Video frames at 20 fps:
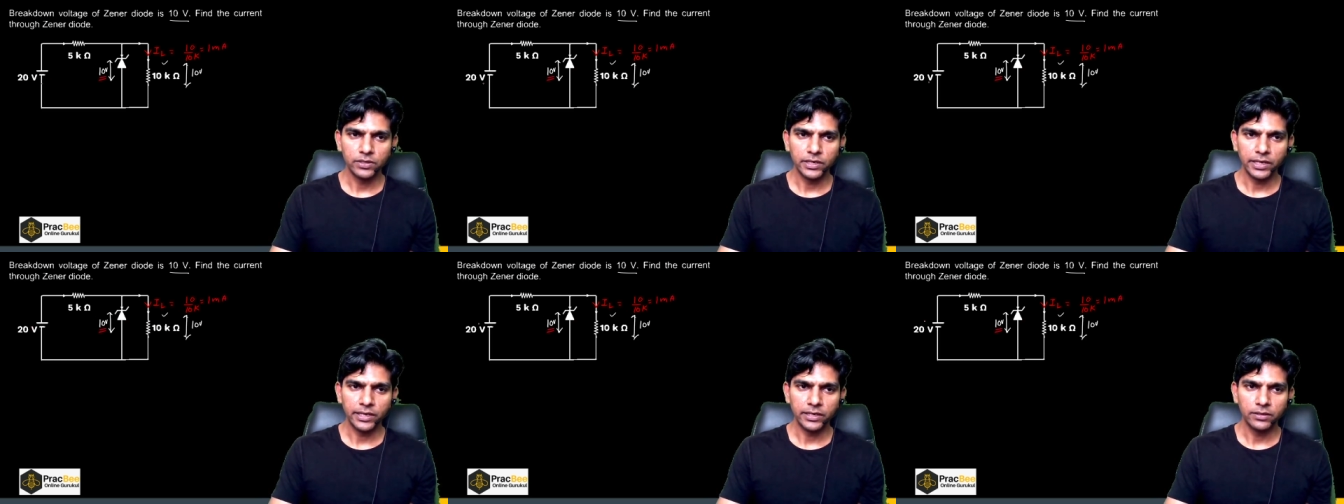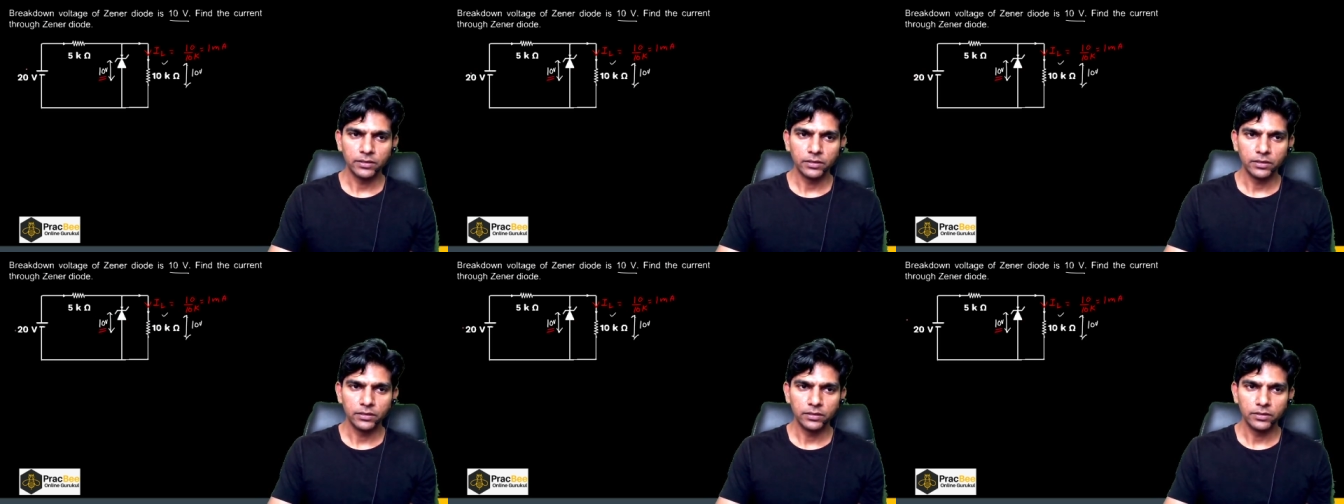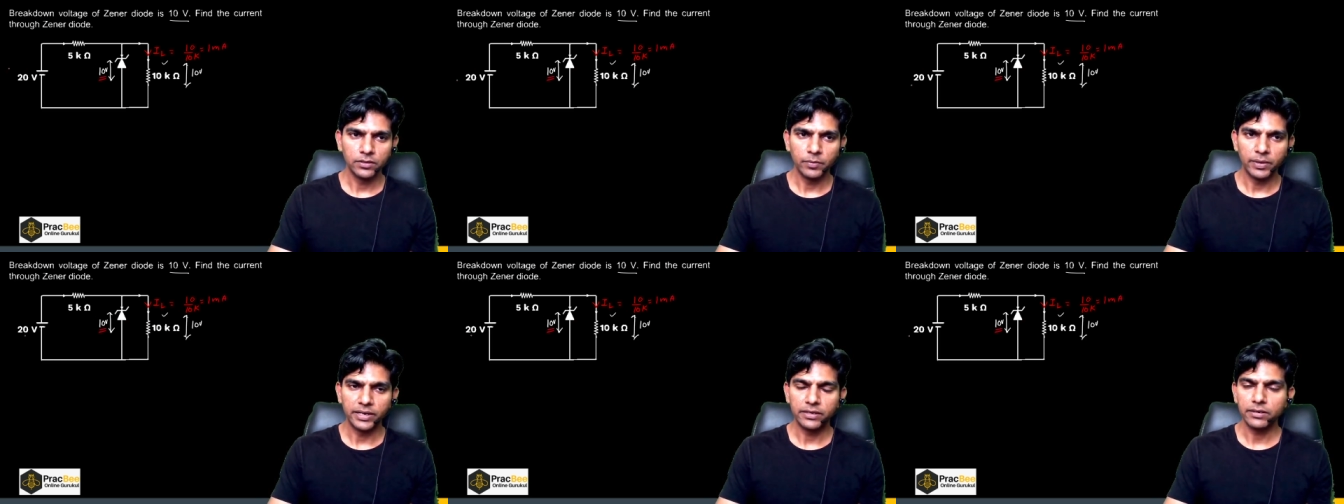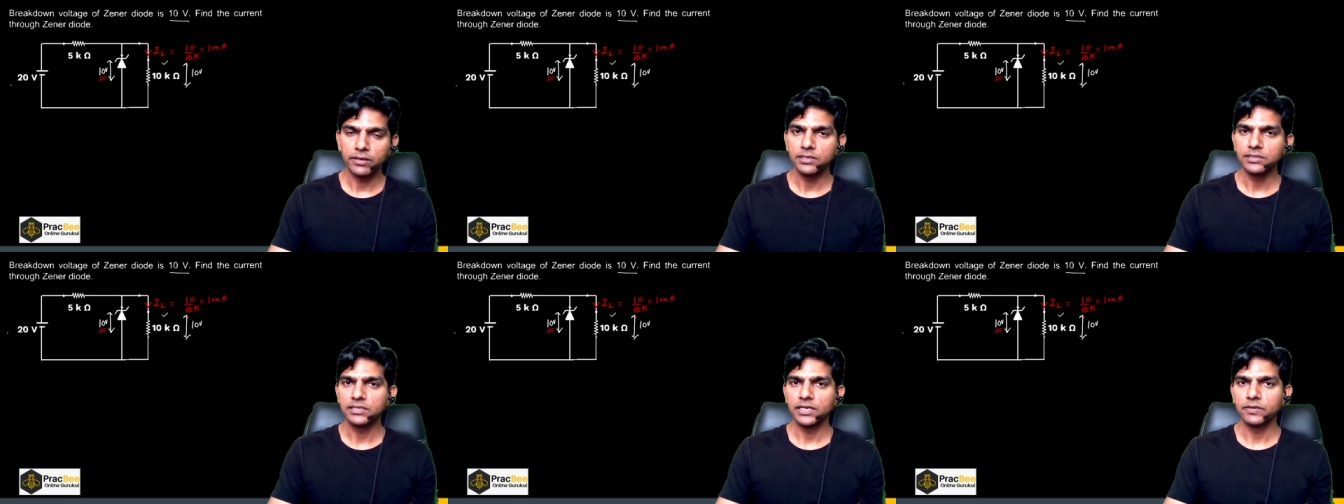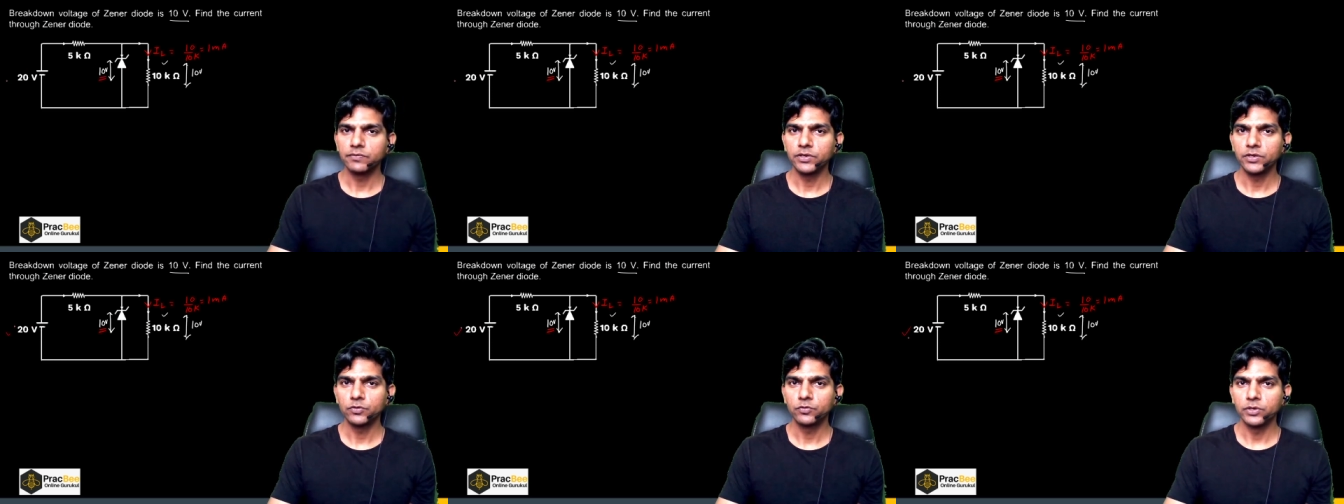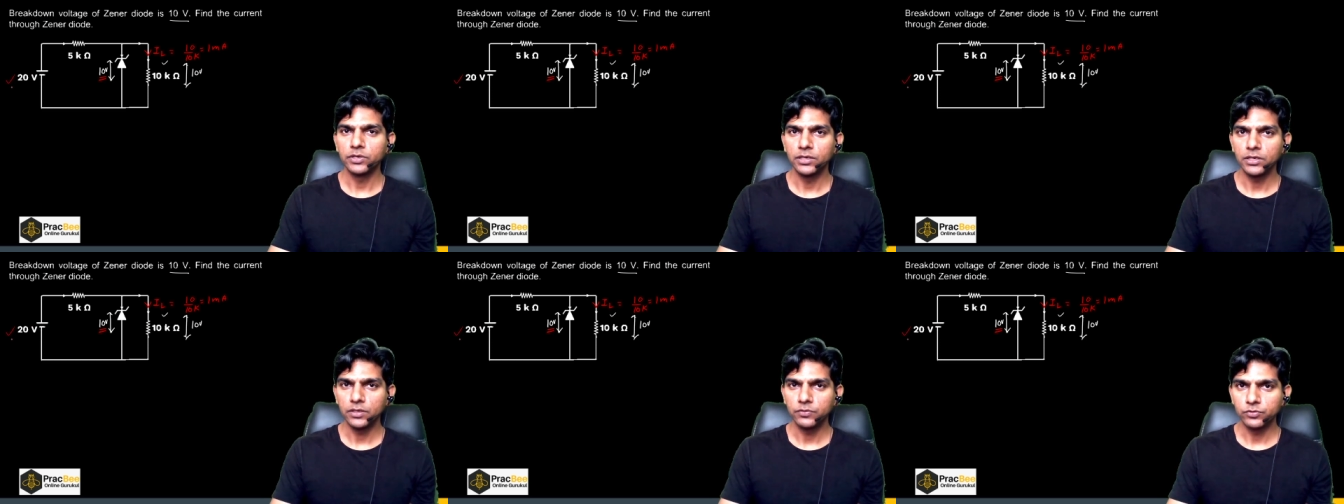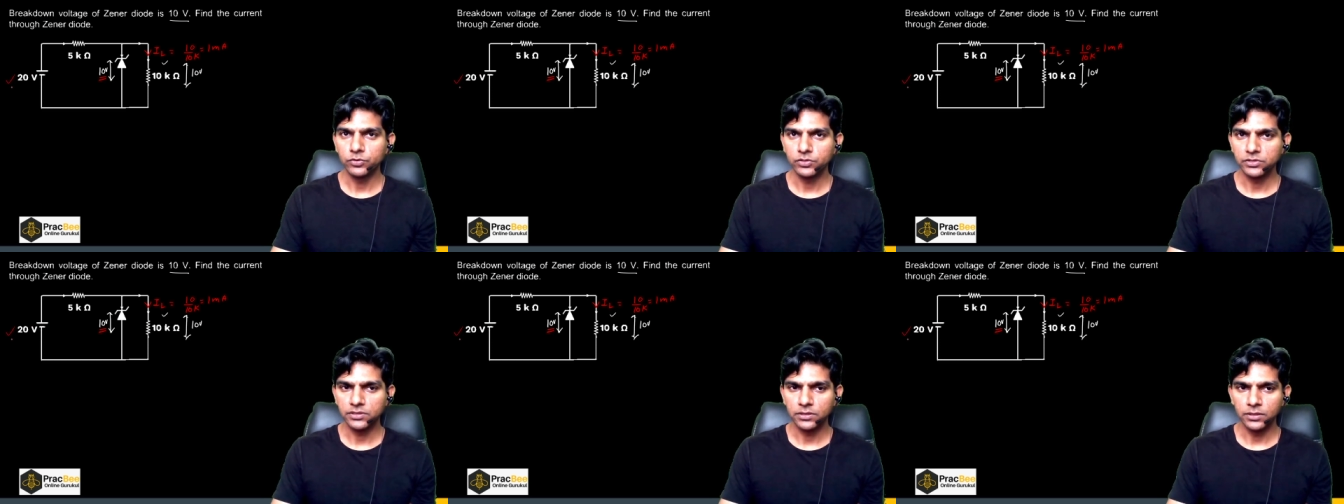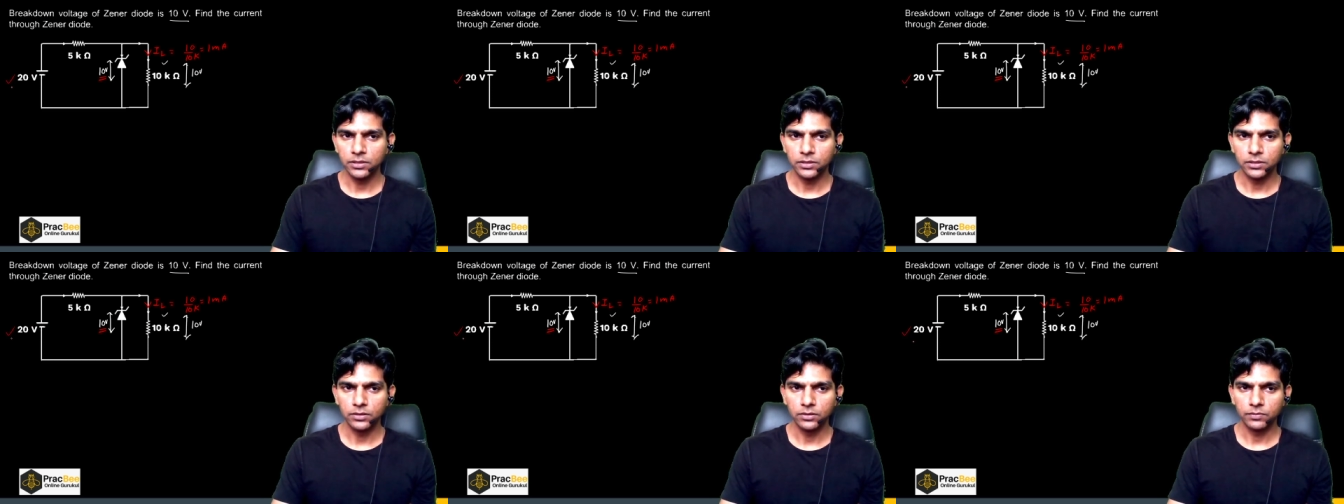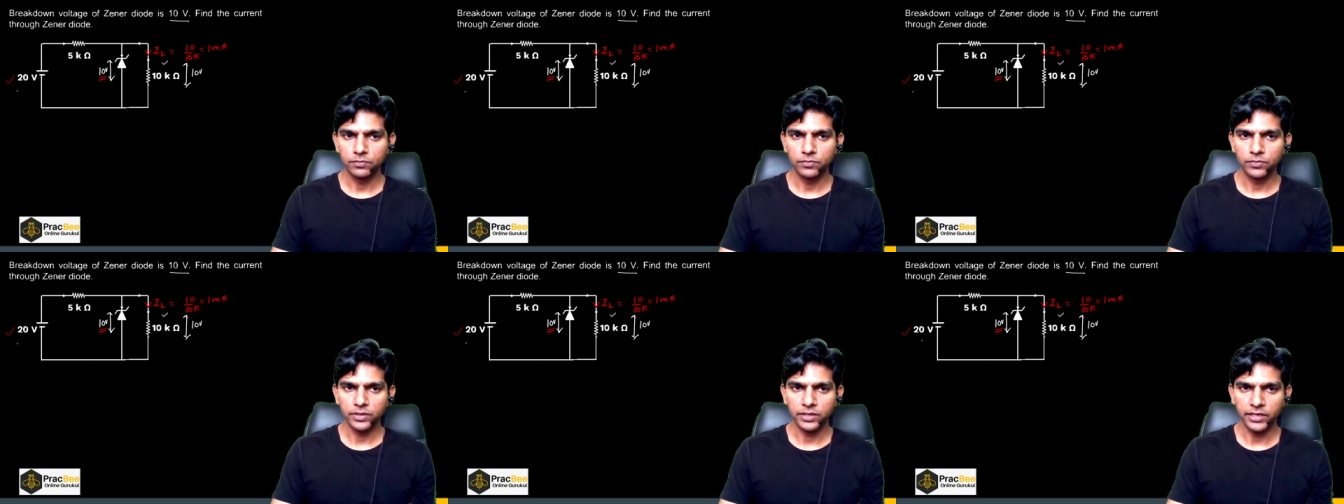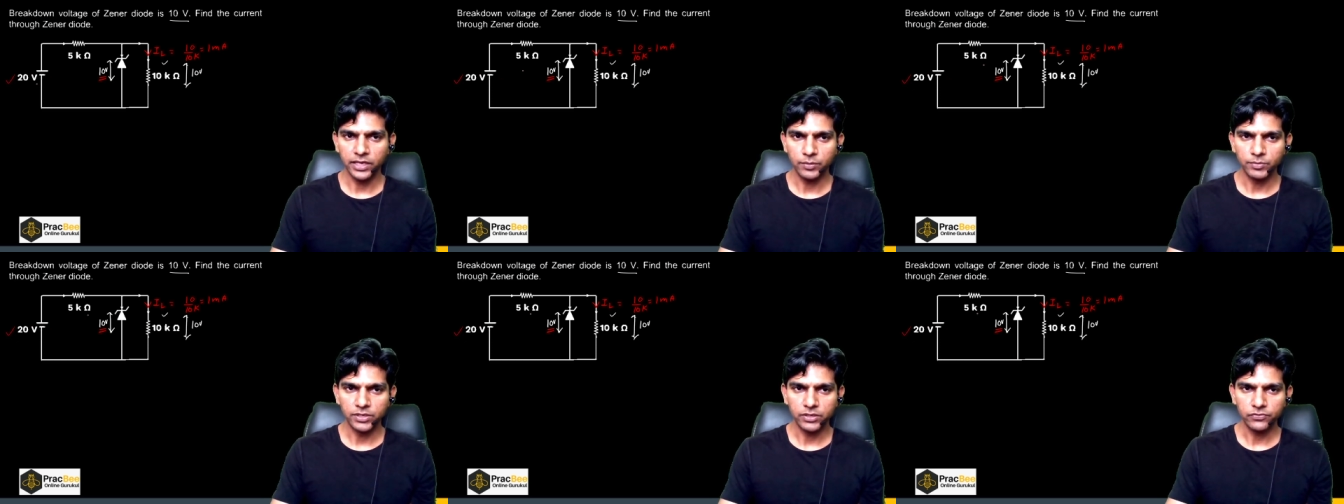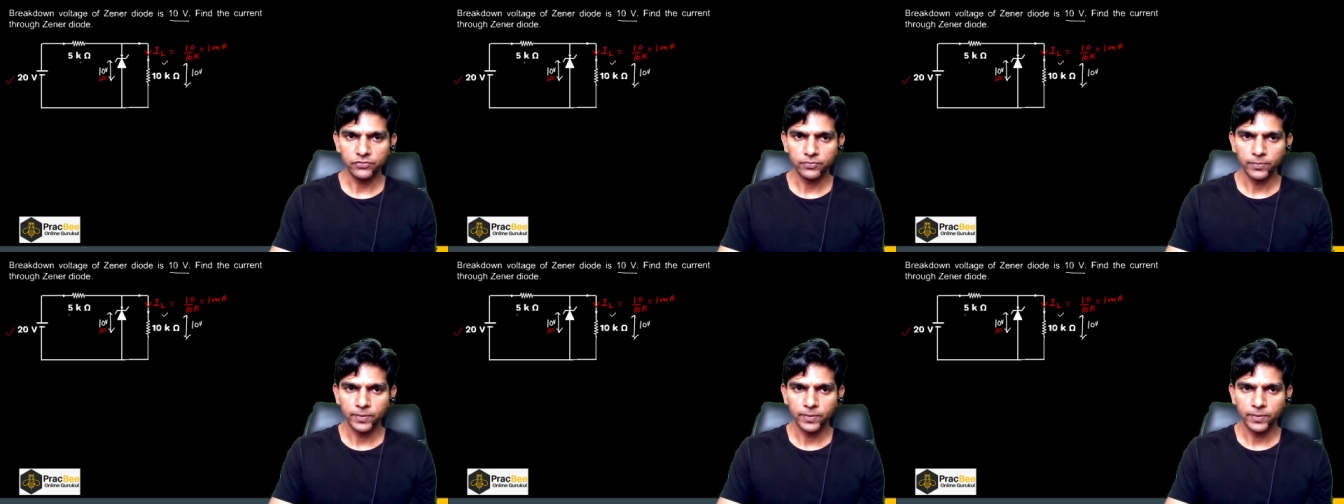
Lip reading: and the battery is having 20 volts EMF,